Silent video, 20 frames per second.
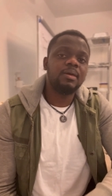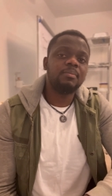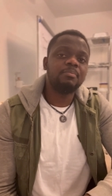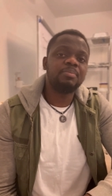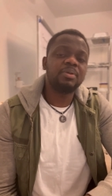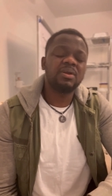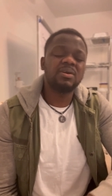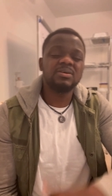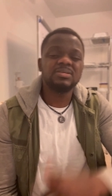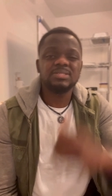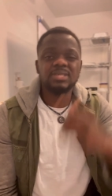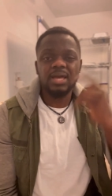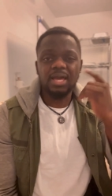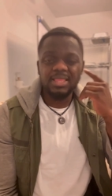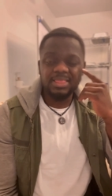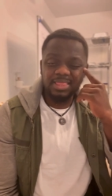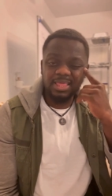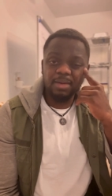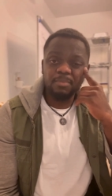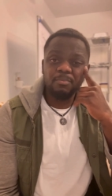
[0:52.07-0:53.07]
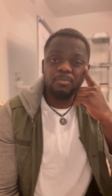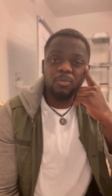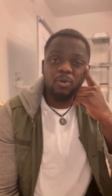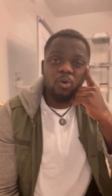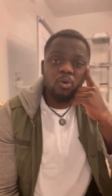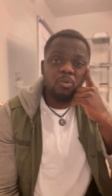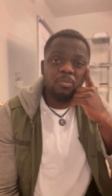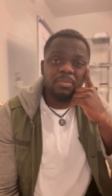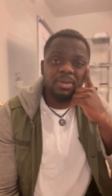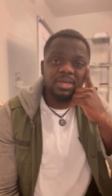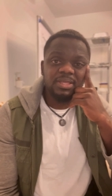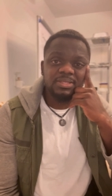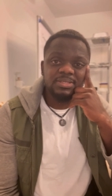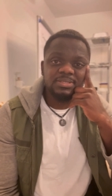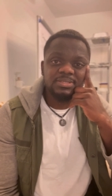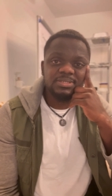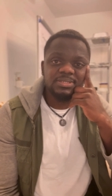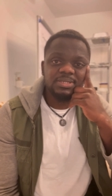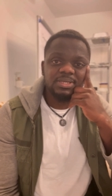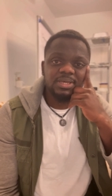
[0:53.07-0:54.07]
because at that
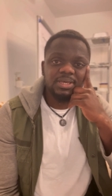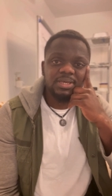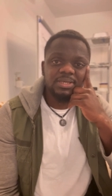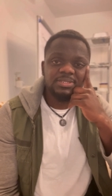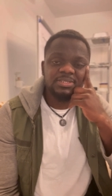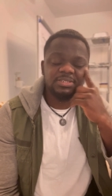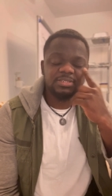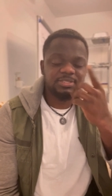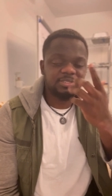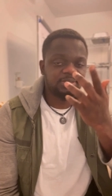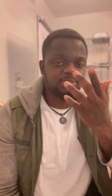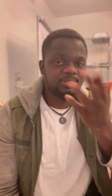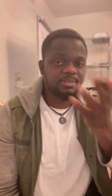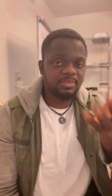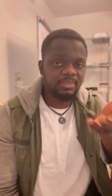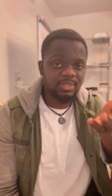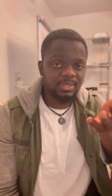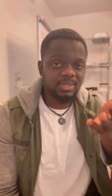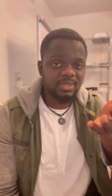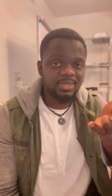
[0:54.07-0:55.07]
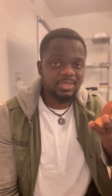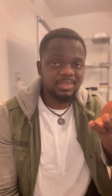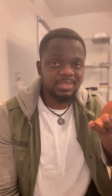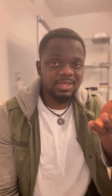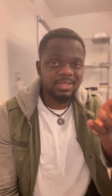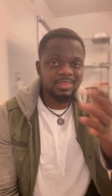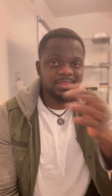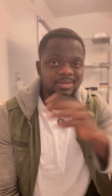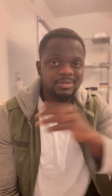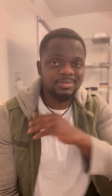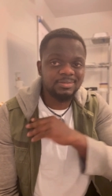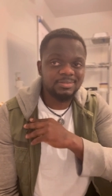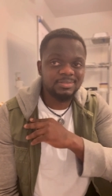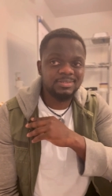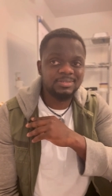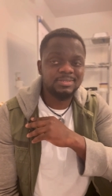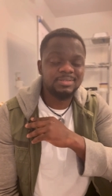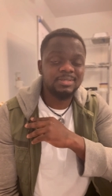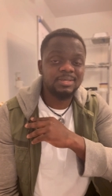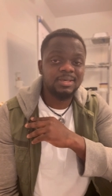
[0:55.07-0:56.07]
moment she's thinking that
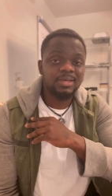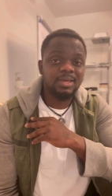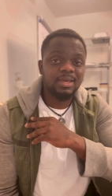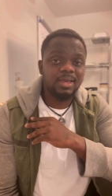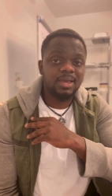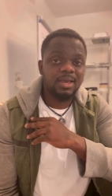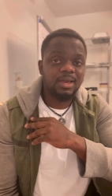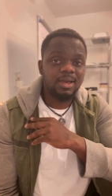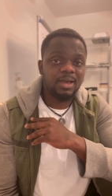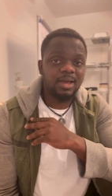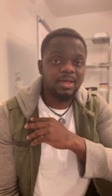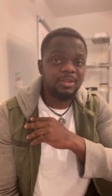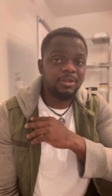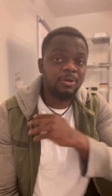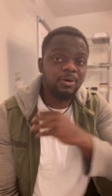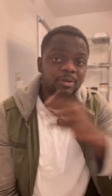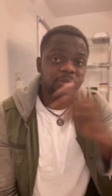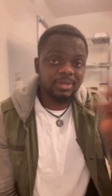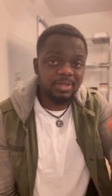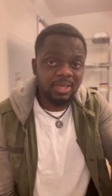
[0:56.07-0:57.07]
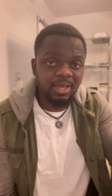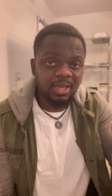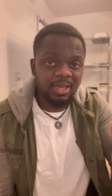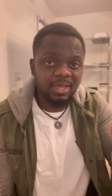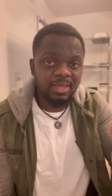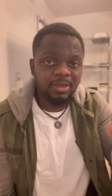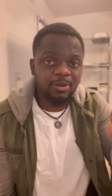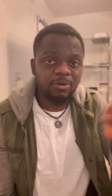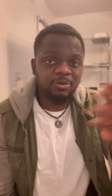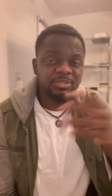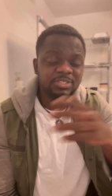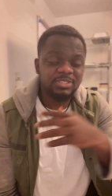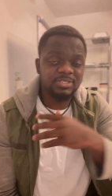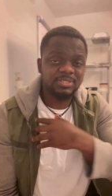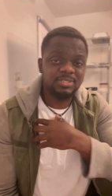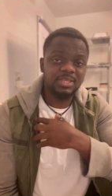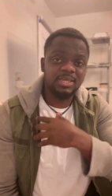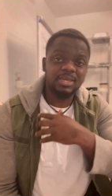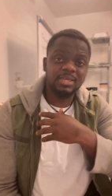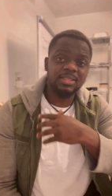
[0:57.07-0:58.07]
there's another guy or she's
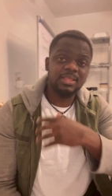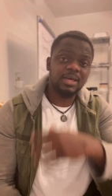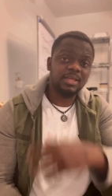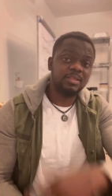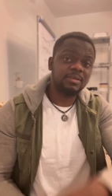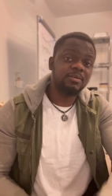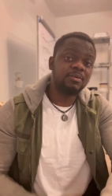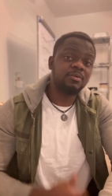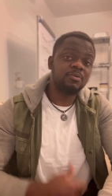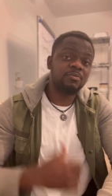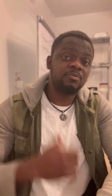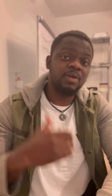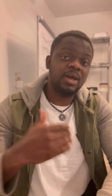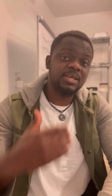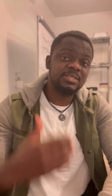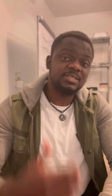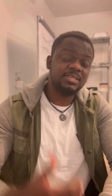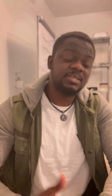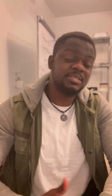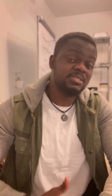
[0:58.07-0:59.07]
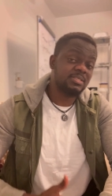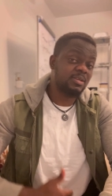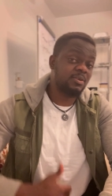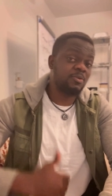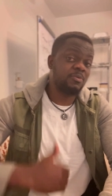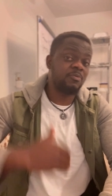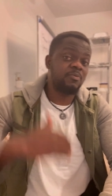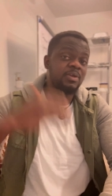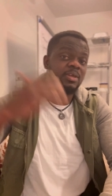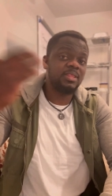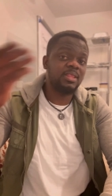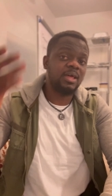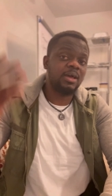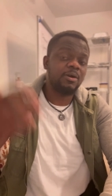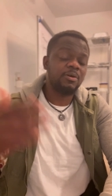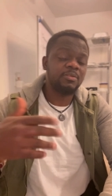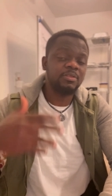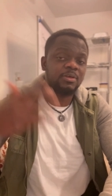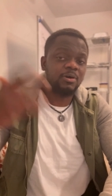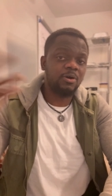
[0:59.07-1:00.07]
thinking that the grass is greener
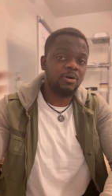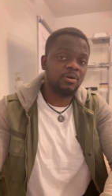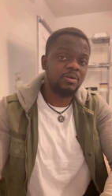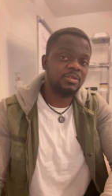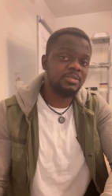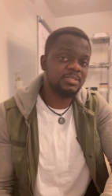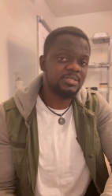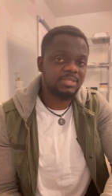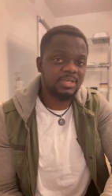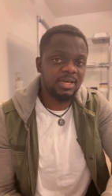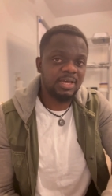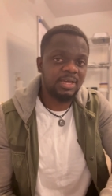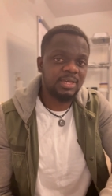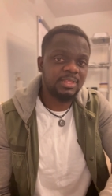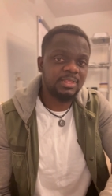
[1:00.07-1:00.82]
on the other side.